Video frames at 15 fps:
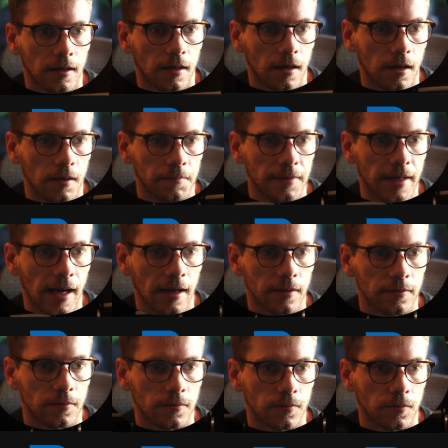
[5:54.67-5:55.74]
not
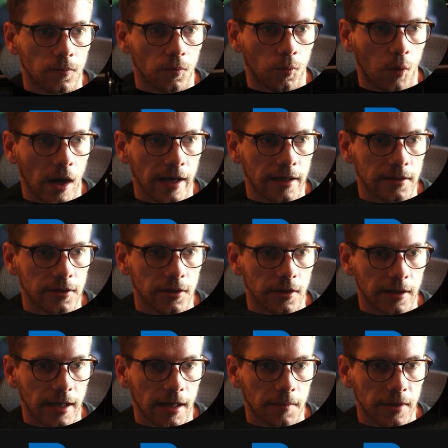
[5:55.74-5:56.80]
widen your
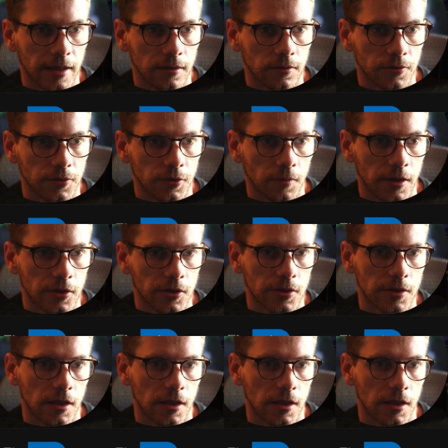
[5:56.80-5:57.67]
camera angle too much.